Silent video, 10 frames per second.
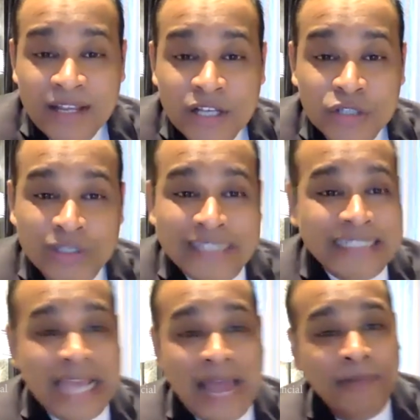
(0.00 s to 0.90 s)
So this
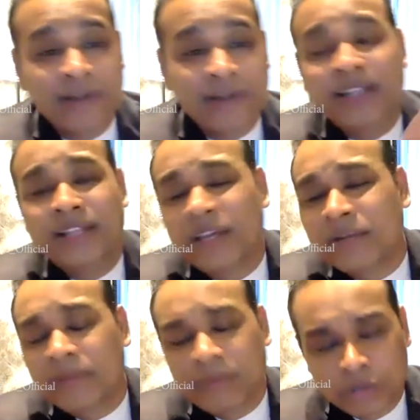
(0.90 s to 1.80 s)
happened in the year
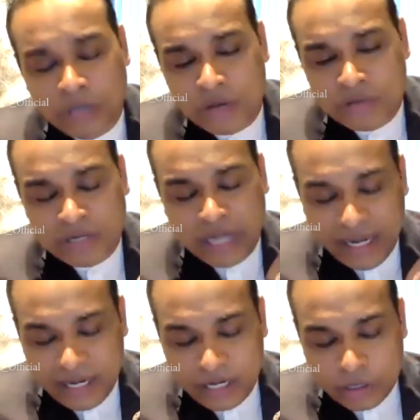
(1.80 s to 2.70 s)
maybe
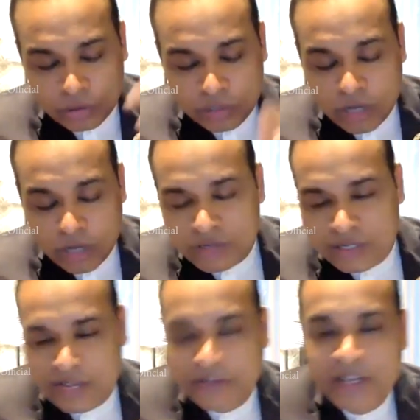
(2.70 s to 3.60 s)
2018 or
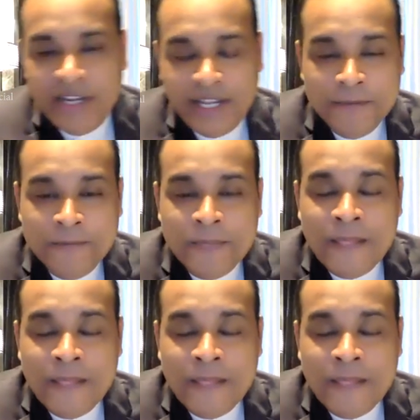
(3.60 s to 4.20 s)
2017.